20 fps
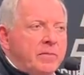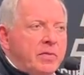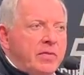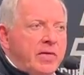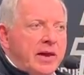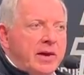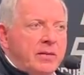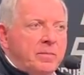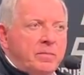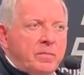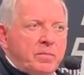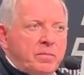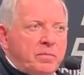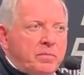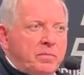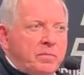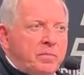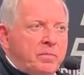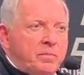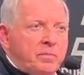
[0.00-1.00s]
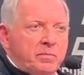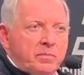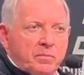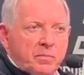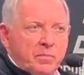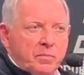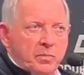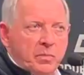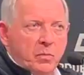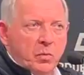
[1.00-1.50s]
They
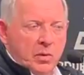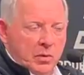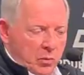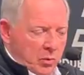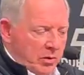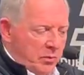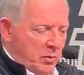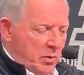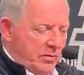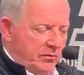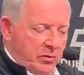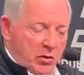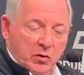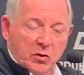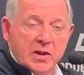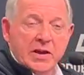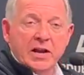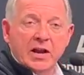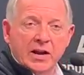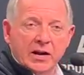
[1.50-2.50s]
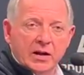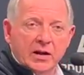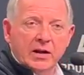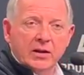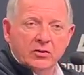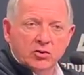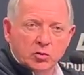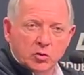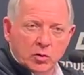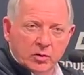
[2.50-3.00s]
we've agreed on
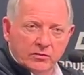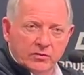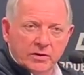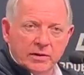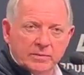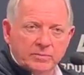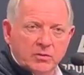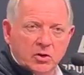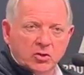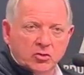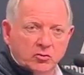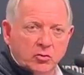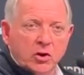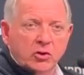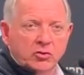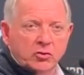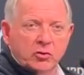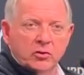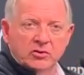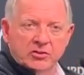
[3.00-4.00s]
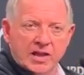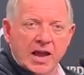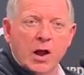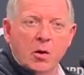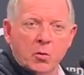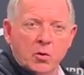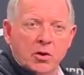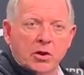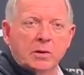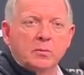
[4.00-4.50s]
a sort of a structure as to how
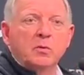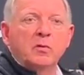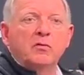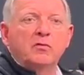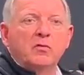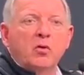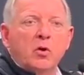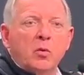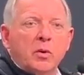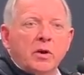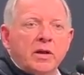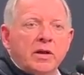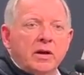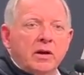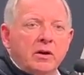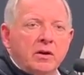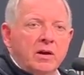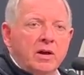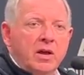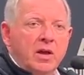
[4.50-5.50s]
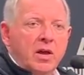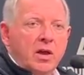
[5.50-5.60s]
we're going to move forward here.